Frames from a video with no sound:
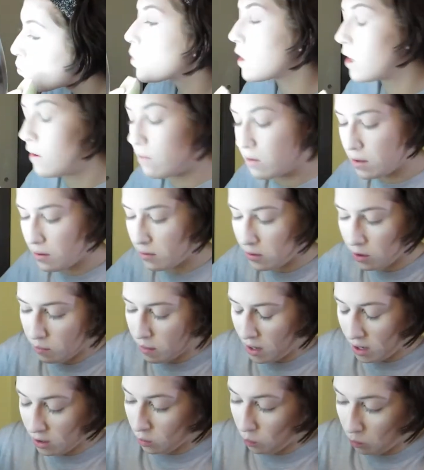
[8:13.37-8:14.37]
Even though no
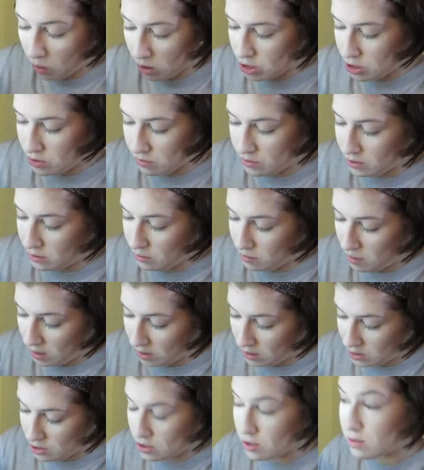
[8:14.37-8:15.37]
matter what you do,
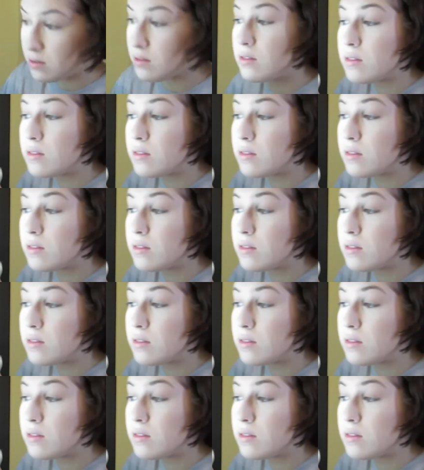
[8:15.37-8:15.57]
bitch,